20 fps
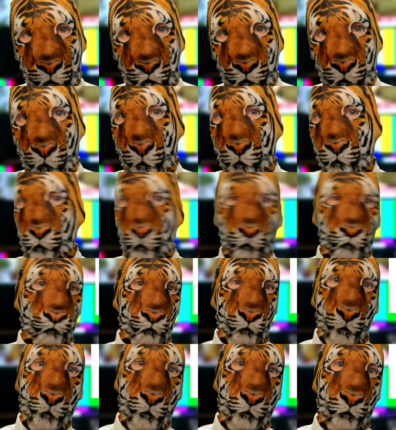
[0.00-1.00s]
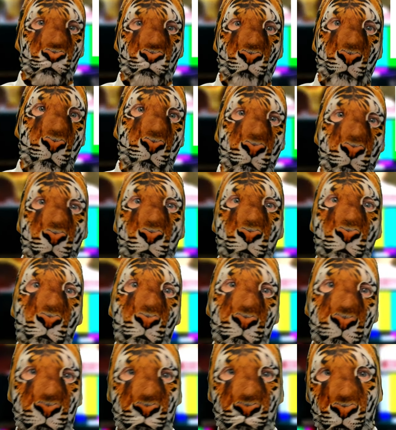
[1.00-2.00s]
Democrats, like rah,
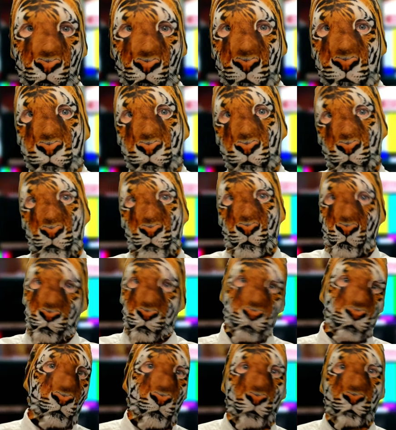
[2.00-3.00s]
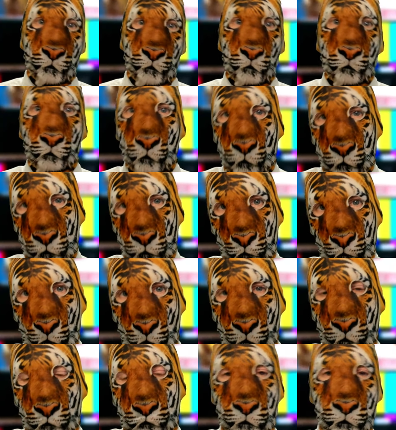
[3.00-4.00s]
immigration, they're just coming in, they just want
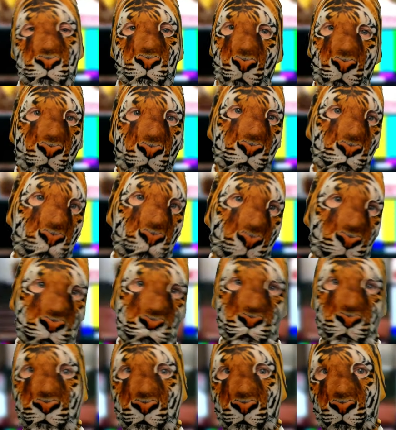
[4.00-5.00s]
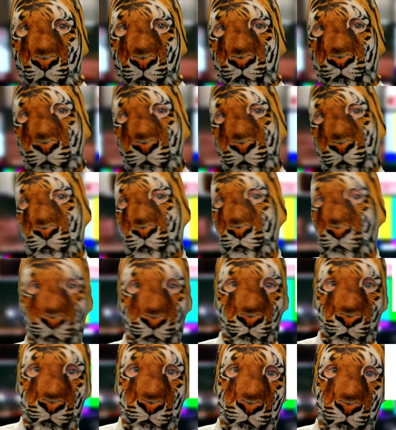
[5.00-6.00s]
a piece of the pie. The pie's big enough, and
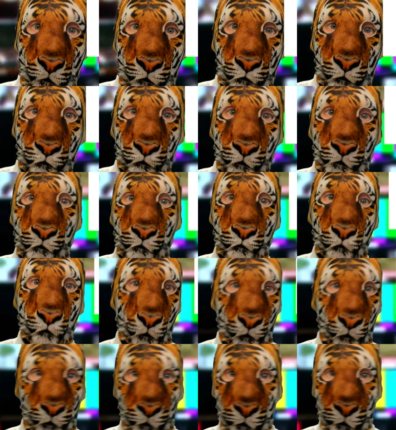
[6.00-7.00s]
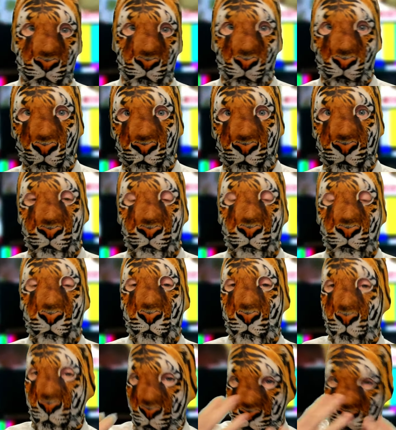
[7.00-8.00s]
literally you got people like Moreno going around
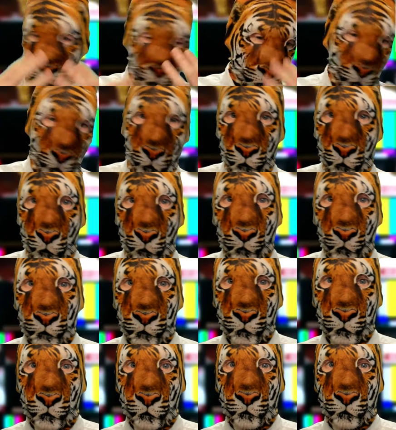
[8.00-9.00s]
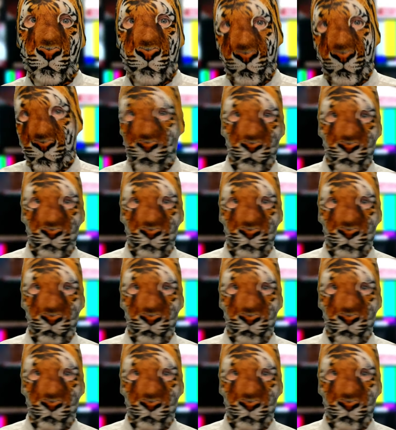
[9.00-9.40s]
snot-nosing and